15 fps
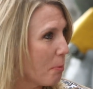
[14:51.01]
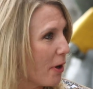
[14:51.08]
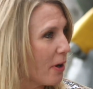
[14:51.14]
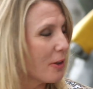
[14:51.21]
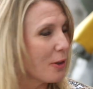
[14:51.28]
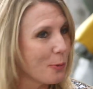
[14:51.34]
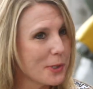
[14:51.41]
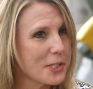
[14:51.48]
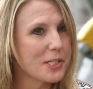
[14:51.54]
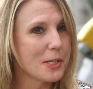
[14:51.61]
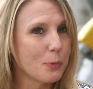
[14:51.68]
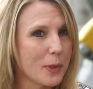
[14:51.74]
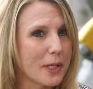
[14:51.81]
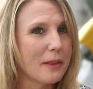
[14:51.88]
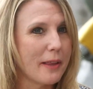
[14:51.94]
part of the
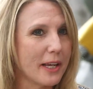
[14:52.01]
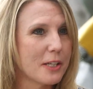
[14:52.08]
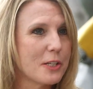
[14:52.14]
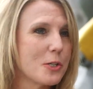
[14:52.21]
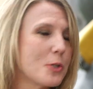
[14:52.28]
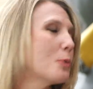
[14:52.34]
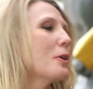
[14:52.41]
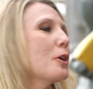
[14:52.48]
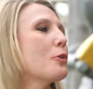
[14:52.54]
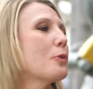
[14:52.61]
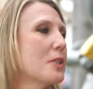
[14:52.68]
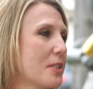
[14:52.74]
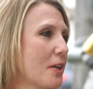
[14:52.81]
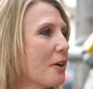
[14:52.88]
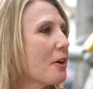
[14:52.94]
reason we'd like to
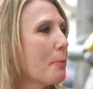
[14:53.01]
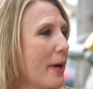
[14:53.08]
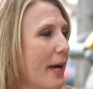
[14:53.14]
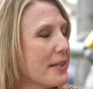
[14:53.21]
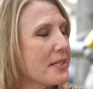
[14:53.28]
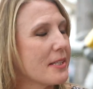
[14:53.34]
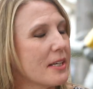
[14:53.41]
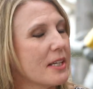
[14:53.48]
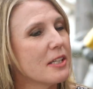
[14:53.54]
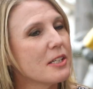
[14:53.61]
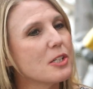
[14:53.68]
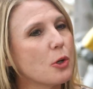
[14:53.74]
increase our capacity.